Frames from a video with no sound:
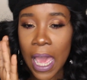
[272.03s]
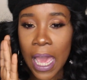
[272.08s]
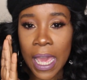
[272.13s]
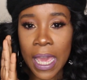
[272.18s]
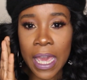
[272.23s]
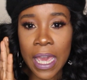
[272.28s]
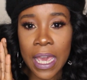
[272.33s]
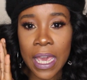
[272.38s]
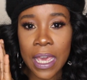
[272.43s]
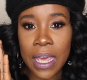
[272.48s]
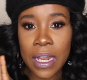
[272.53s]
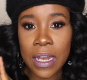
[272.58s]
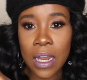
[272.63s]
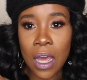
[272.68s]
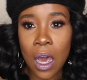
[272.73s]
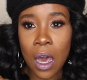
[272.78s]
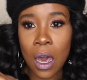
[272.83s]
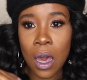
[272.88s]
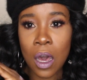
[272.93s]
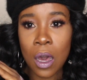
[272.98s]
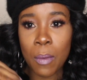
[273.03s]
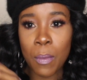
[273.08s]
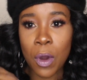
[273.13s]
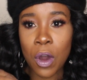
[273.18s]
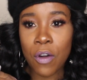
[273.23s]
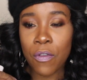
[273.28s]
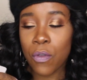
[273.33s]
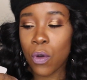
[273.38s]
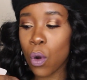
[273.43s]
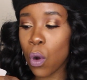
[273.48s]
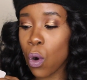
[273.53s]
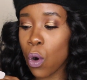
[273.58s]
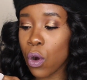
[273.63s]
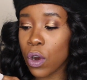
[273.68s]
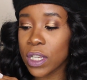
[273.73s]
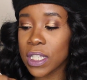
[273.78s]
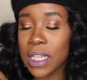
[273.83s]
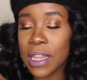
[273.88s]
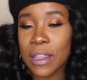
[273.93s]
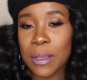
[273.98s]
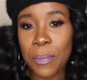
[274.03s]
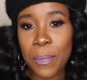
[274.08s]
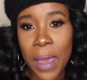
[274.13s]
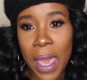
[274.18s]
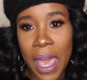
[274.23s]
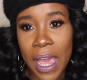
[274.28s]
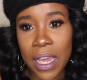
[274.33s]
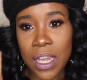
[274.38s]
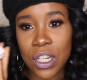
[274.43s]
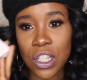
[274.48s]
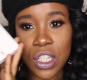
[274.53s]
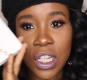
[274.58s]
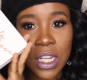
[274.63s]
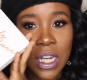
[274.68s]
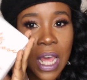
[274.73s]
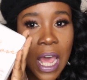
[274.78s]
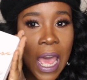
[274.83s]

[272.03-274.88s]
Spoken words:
And of course the packaging.